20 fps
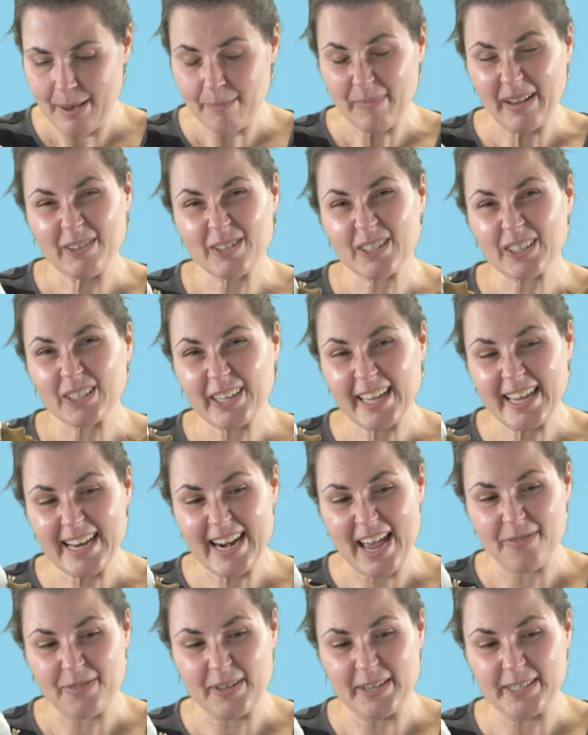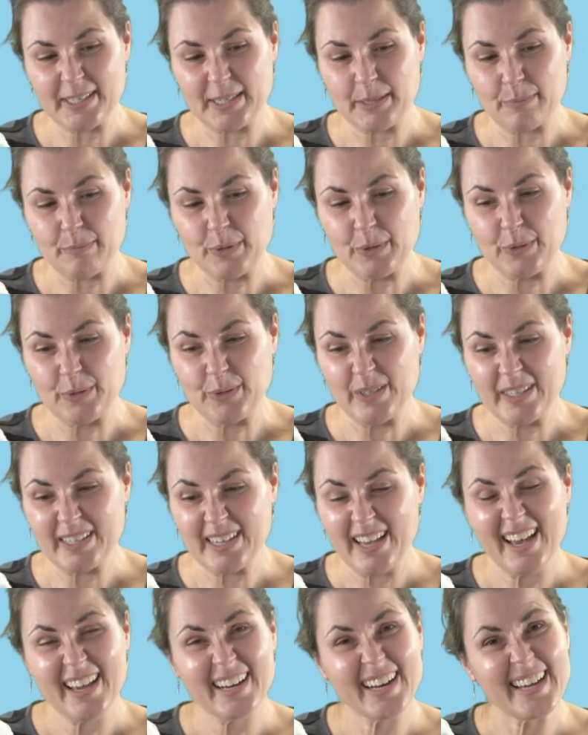But I was looking at these spoons,
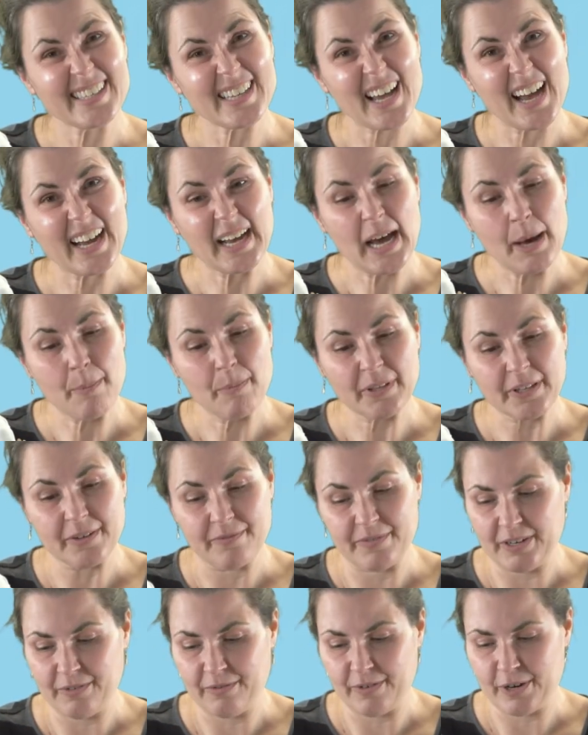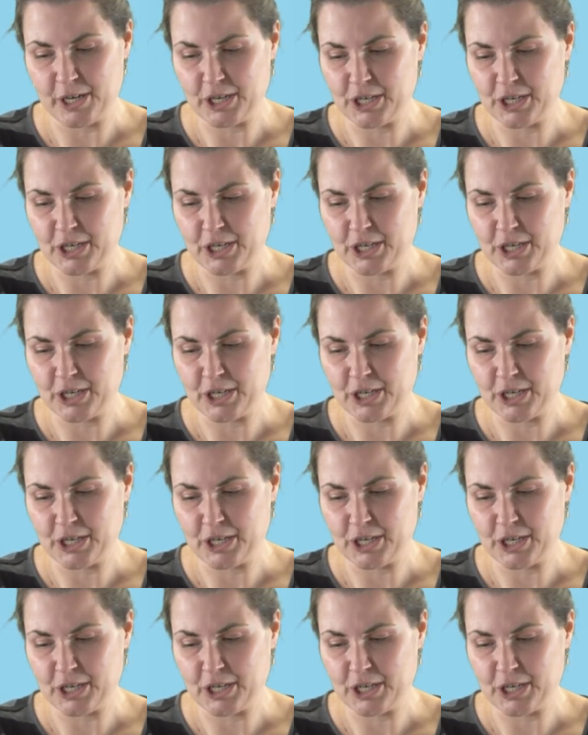and I saw a couple of different